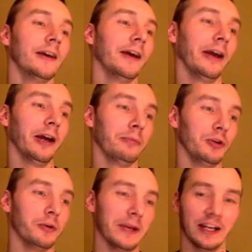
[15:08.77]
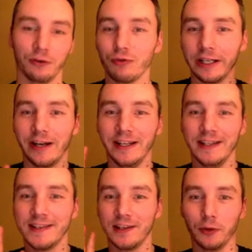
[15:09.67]
Uh, but you can make like a really highly
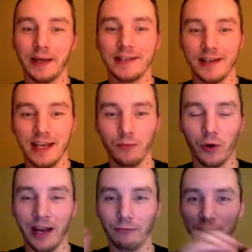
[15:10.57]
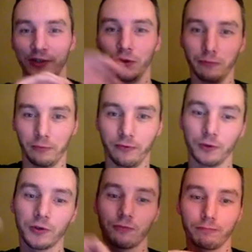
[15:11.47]
skill-based game where every single
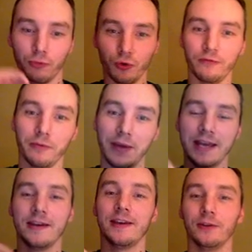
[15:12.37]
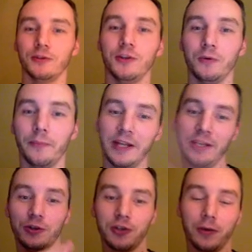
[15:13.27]
false move you make kills you, but then you
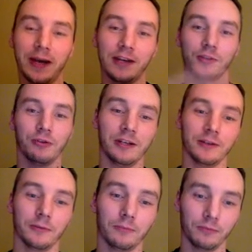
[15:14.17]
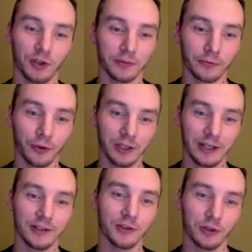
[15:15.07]
just go back straight to just before you did
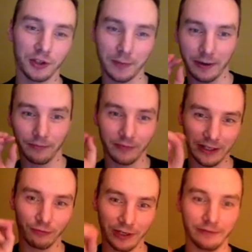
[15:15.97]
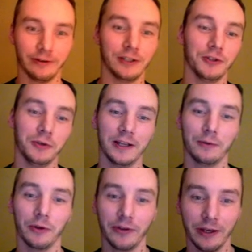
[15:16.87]
it, so you're just about like really fine-tuning that
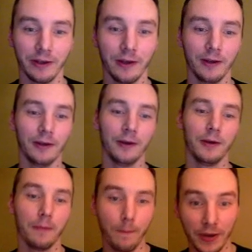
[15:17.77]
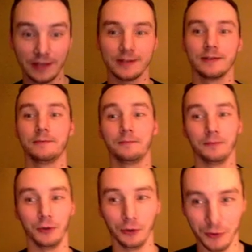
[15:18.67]
one thing. But
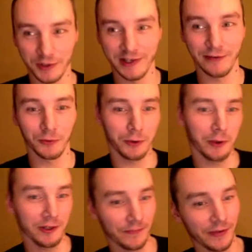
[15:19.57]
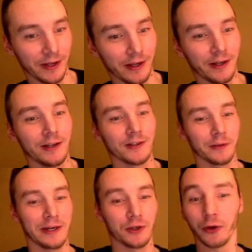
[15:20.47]
you'll lose the saves when you quit. So
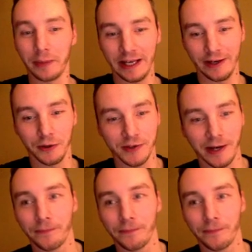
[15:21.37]
make sure the player knows that.